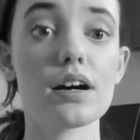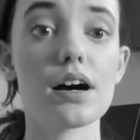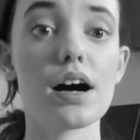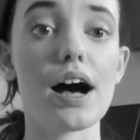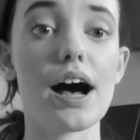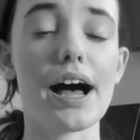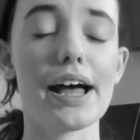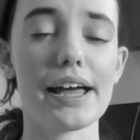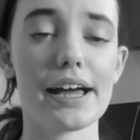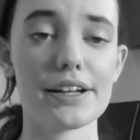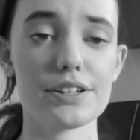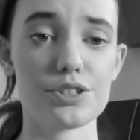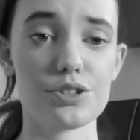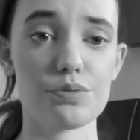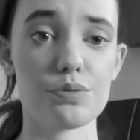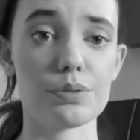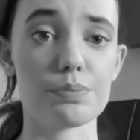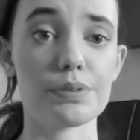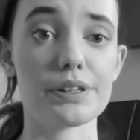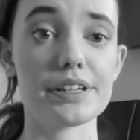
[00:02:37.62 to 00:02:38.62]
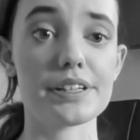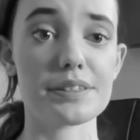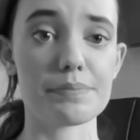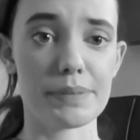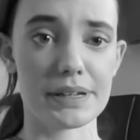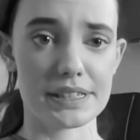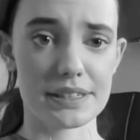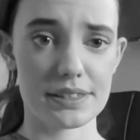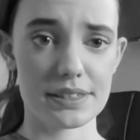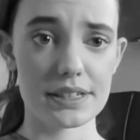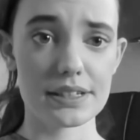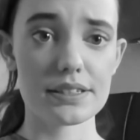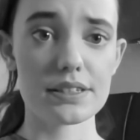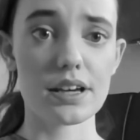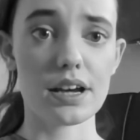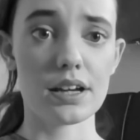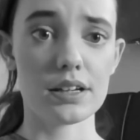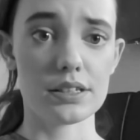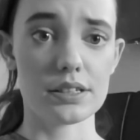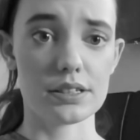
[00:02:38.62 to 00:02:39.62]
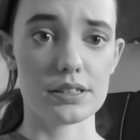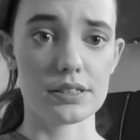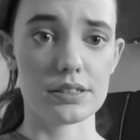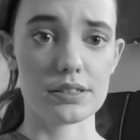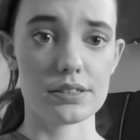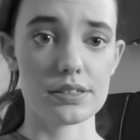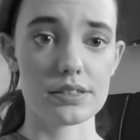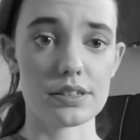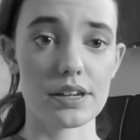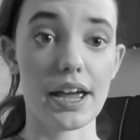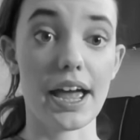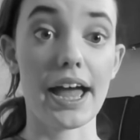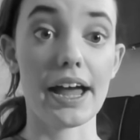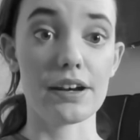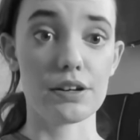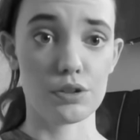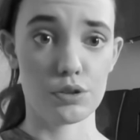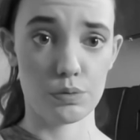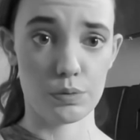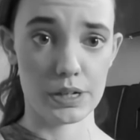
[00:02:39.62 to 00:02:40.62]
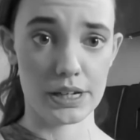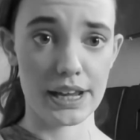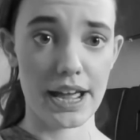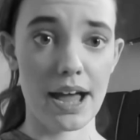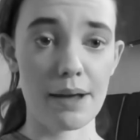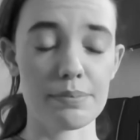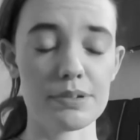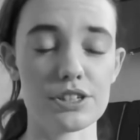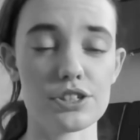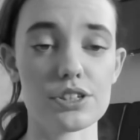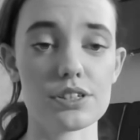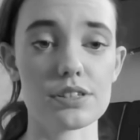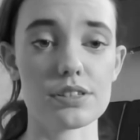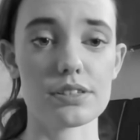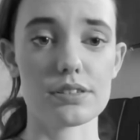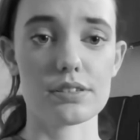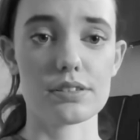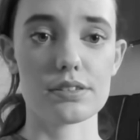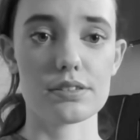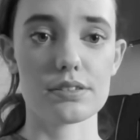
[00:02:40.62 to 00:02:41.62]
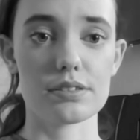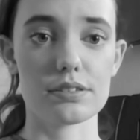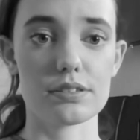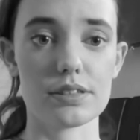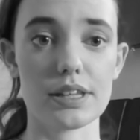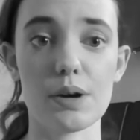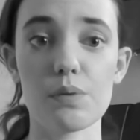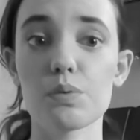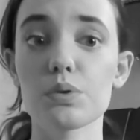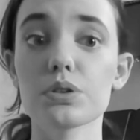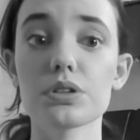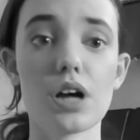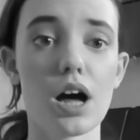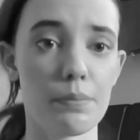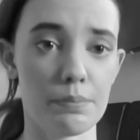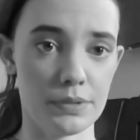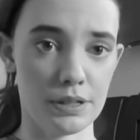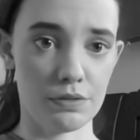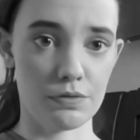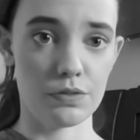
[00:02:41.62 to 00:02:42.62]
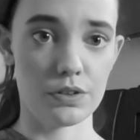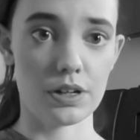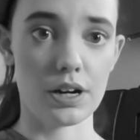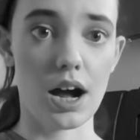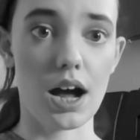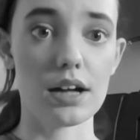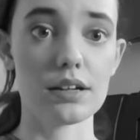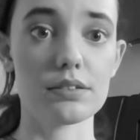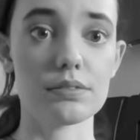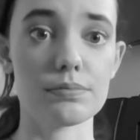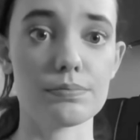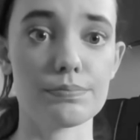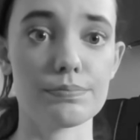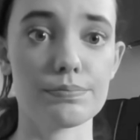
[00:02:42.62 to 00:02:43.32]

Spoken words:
I had to replace my 6 onions and 3 cabbages. That will not be forgotten.